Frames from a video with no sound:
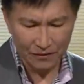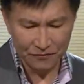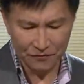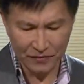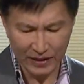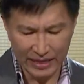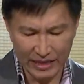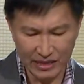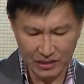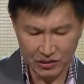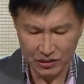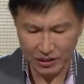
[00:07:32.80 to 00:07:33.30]
of
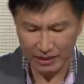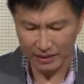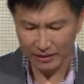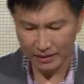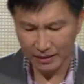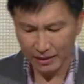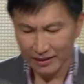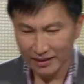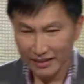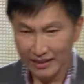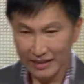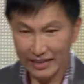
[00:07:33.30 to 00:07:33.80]
vision
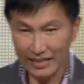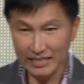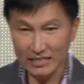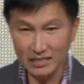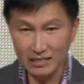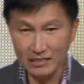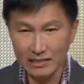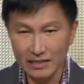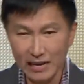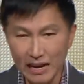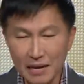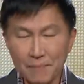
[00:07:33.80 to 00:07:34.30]
is
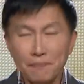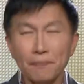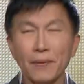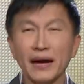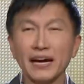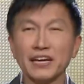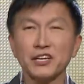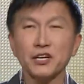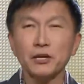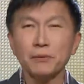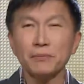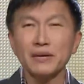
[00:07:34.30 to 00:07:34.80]
not
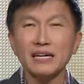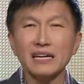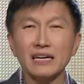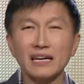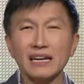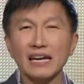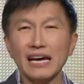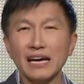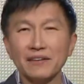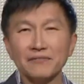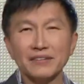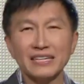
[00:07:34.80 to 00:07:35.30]
by human
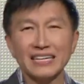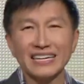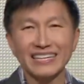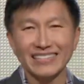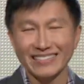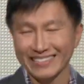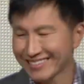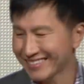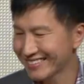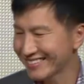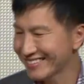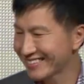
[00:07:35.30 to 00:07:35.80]

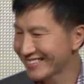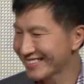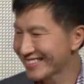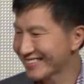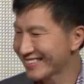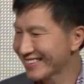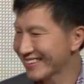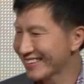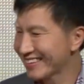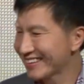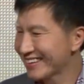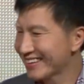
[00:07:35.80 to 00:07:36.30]
cleverness,
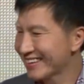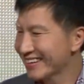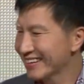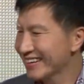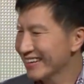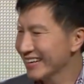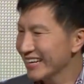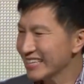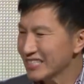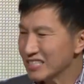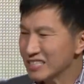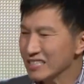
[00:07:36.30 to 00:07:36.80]

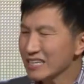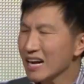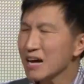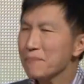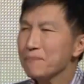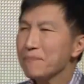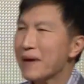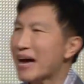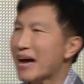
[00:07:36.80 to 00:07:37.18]
it's not